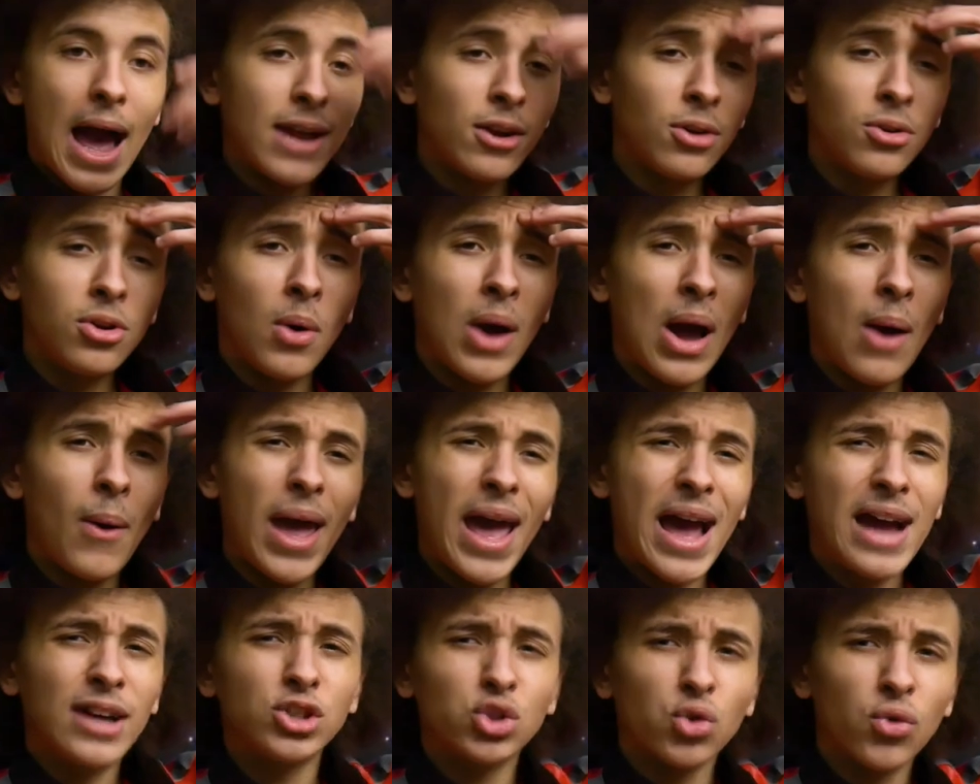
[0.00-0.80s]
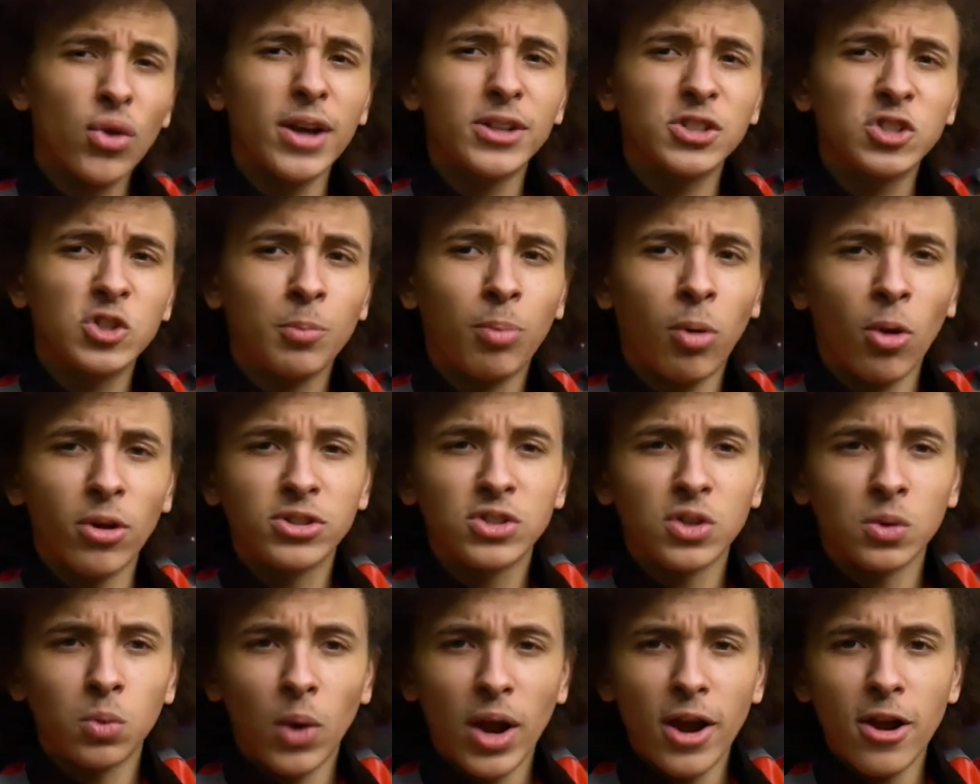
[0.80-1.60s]
I don't know how Azeron
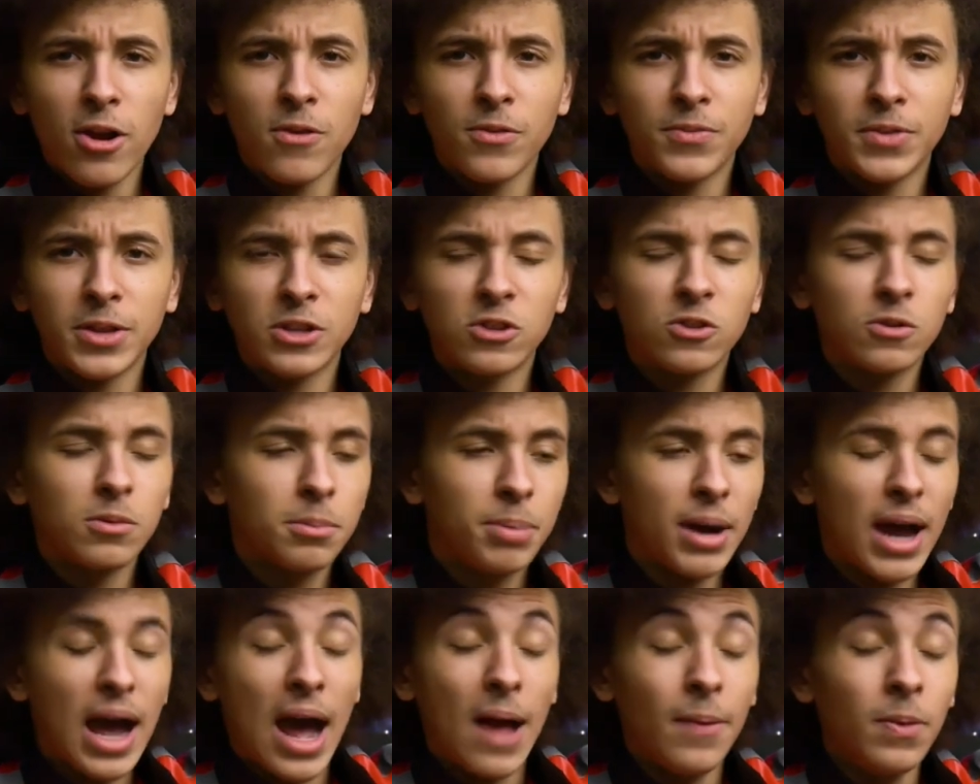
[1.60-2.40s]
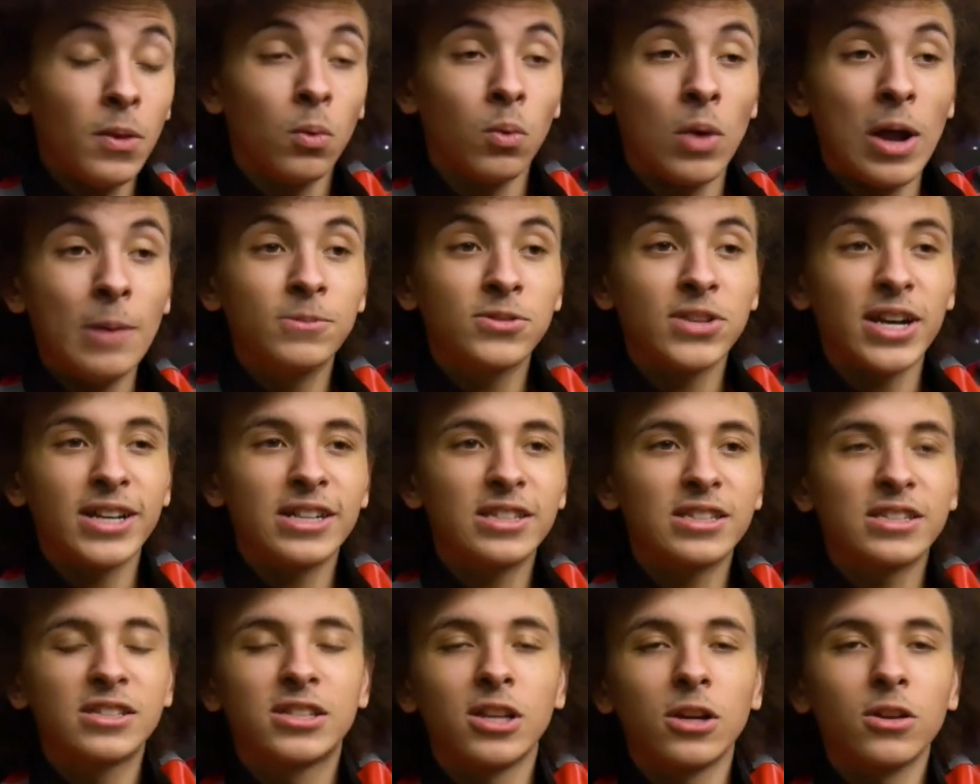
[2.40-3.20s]
support's aware of this, but on the website
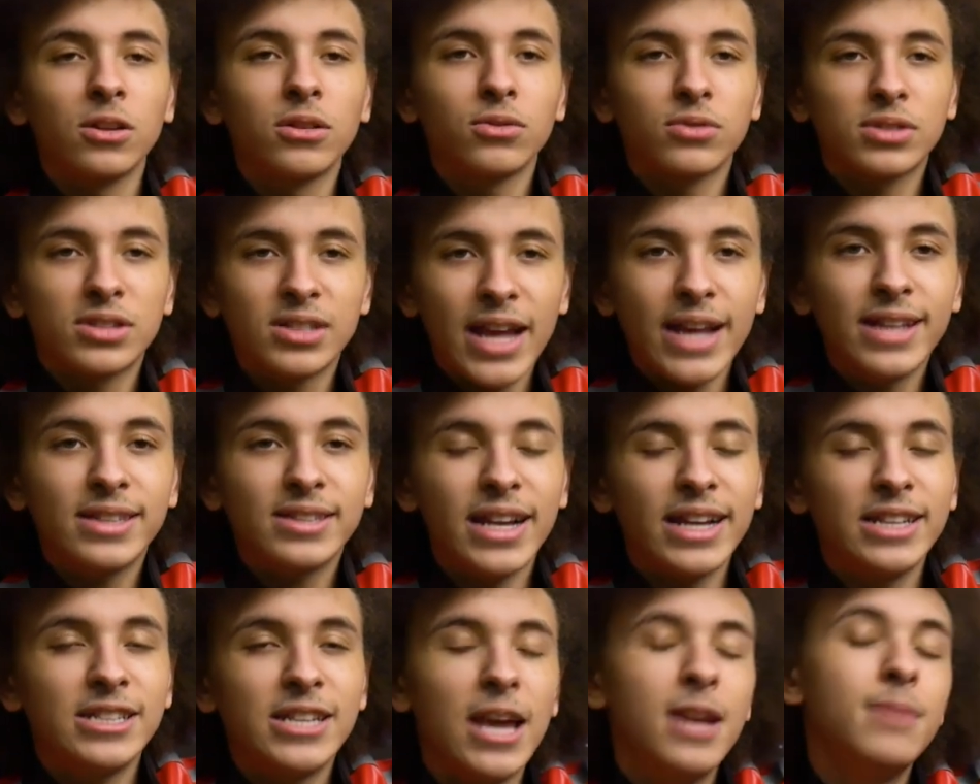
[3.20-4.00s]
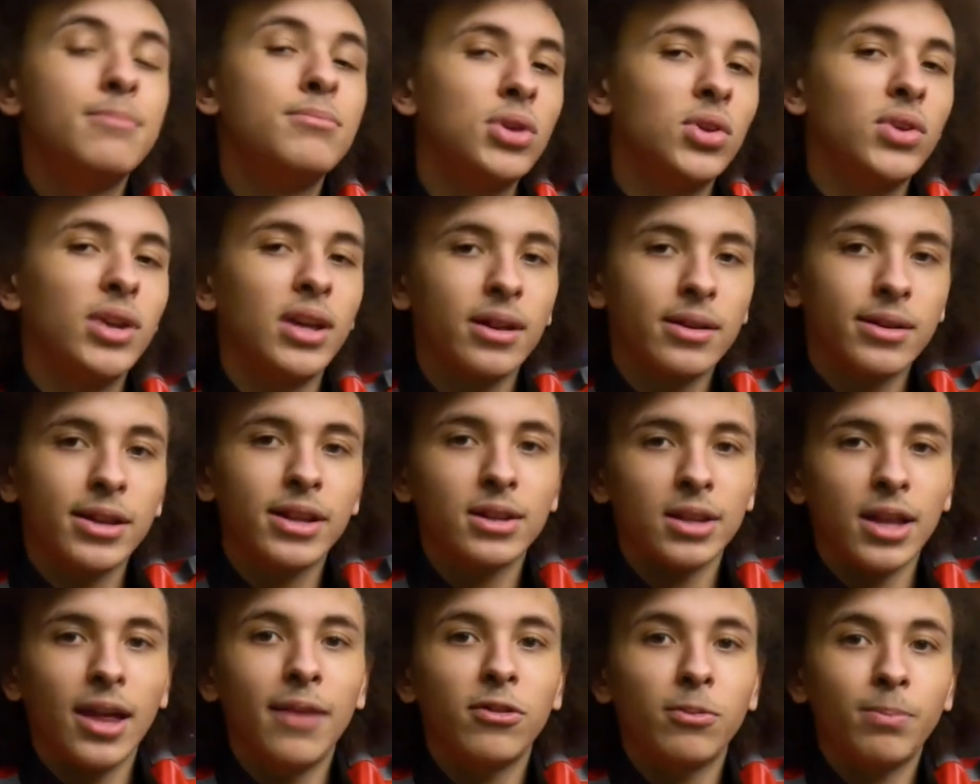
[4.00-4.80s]
it still states a 10 million
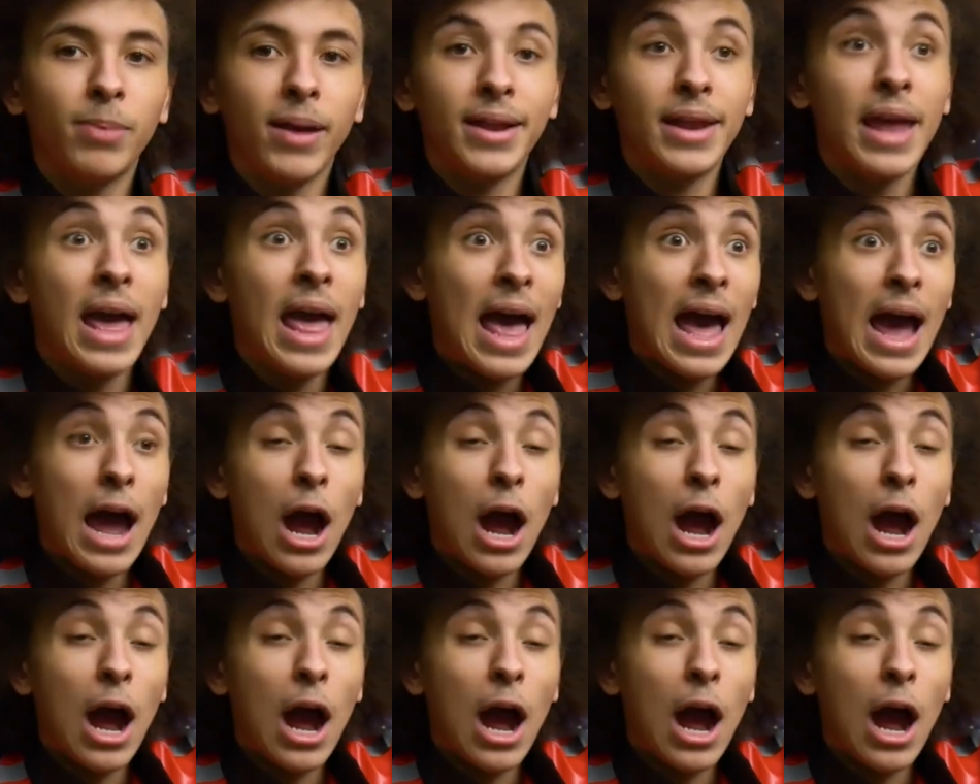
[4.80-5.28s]
click lifespan.